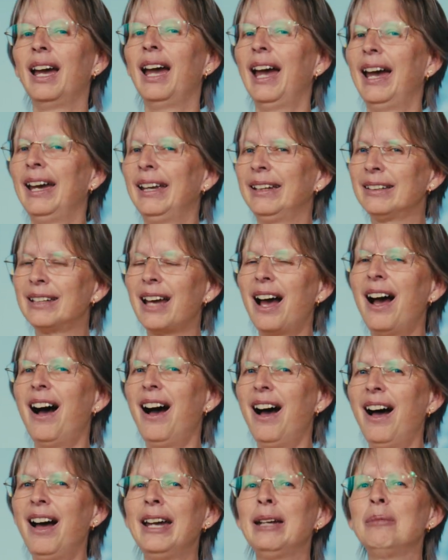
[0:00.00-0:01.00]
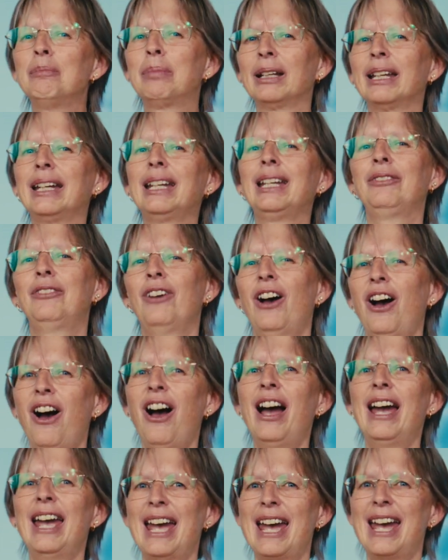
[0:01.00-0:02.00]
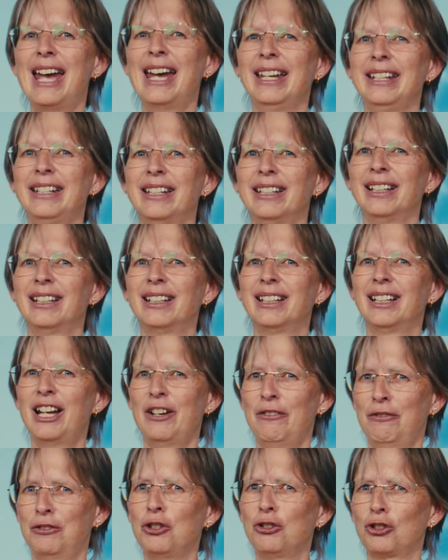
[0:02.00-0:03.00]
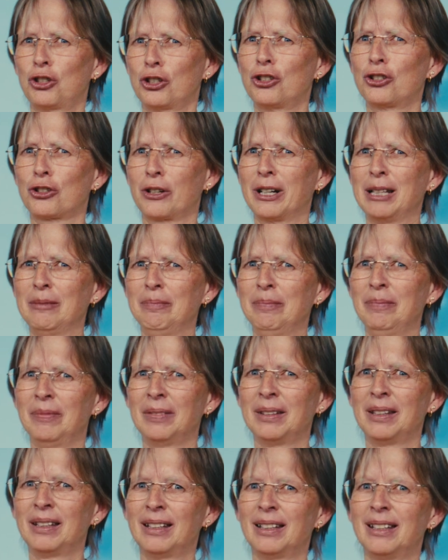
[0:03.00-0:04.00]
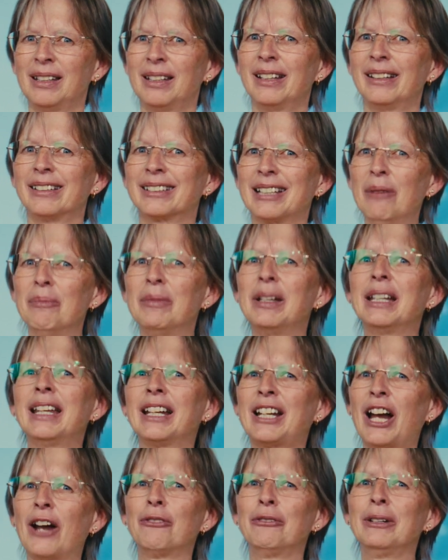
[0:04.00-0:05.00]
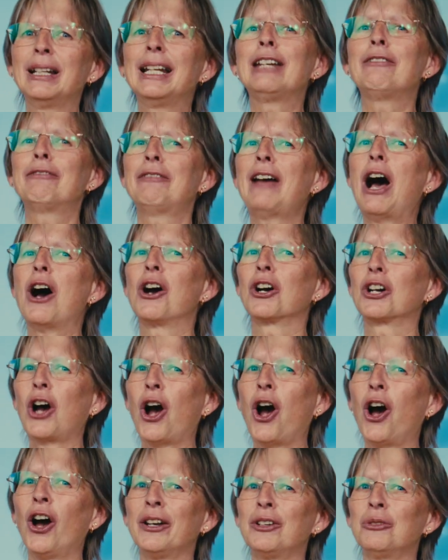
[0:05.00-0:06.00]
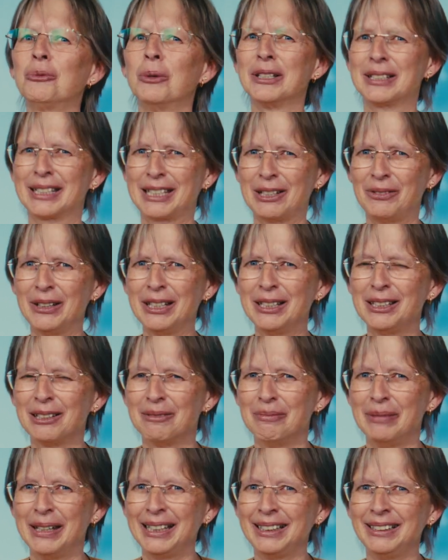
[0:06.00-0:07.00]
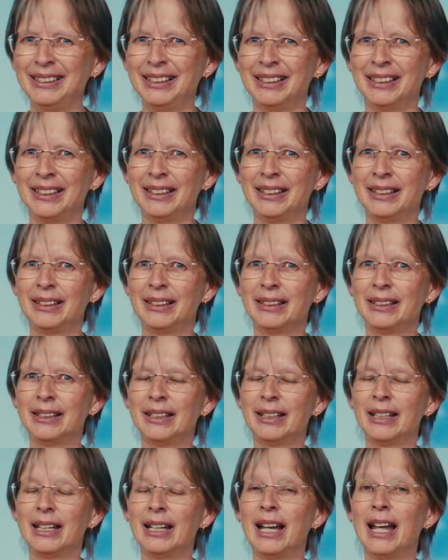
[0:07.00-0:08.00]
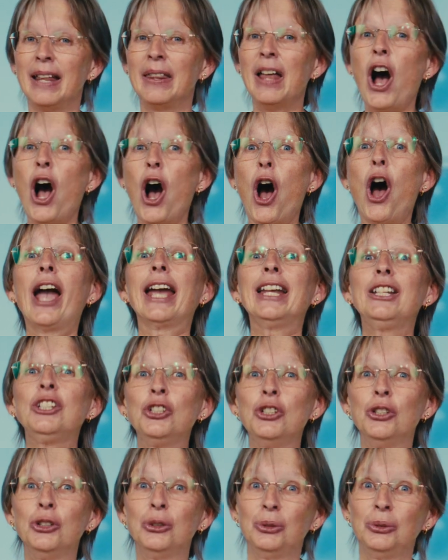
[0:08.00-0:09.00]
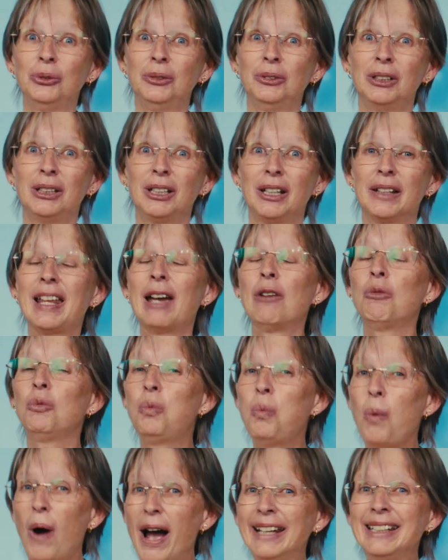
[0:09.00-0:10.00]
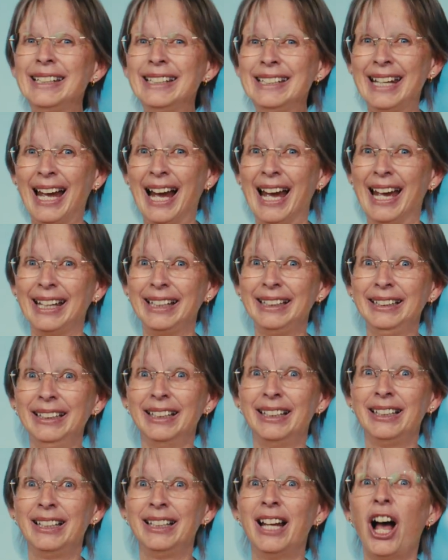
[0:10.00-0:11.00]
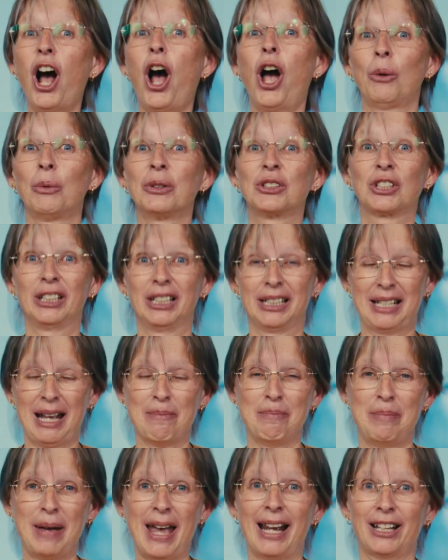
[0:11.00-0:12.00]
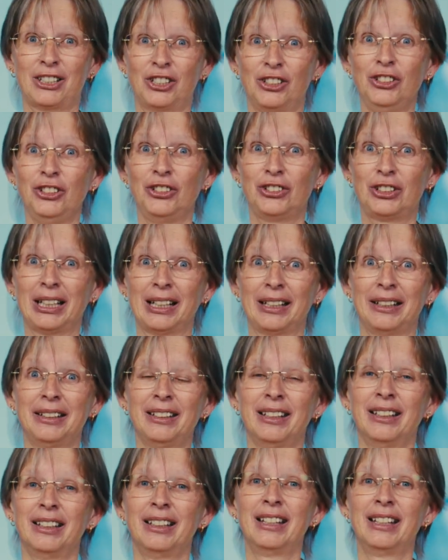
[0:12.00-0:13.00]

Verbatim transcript: And I believe I had a future dream, something that I really felt God was giving to me. I knew that one day I was going to come back to New Zealand,